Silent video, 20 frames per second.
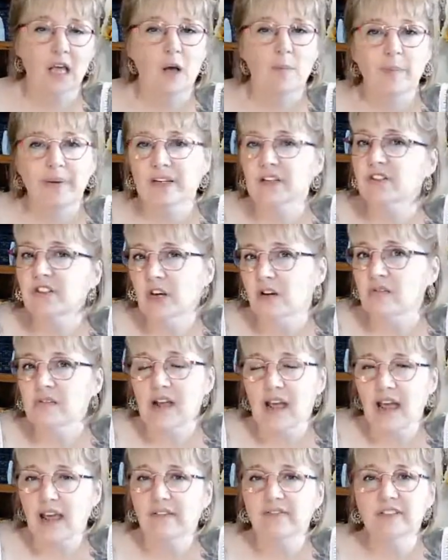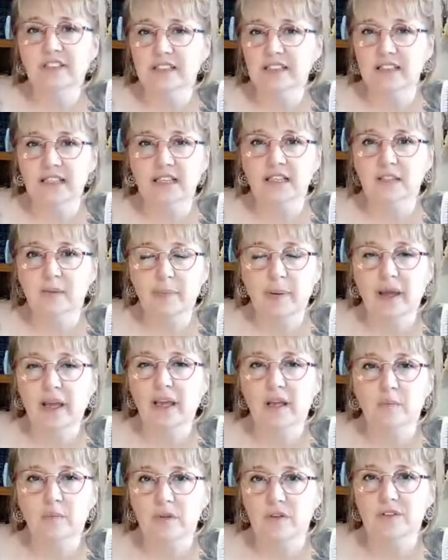But you don't have to stick to
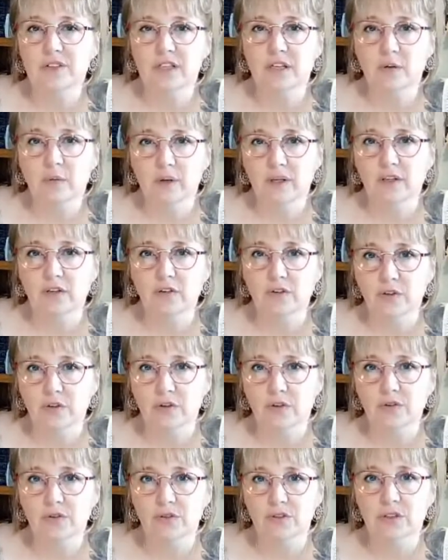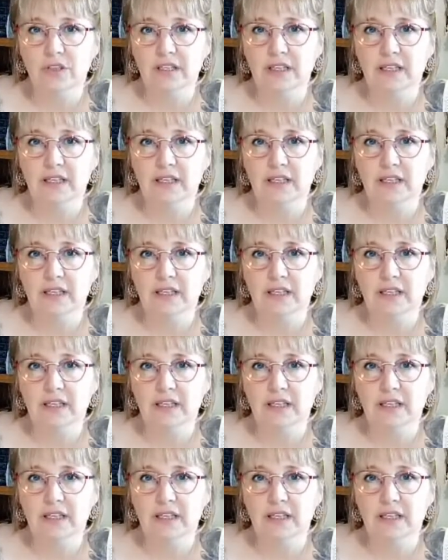pagan music when you use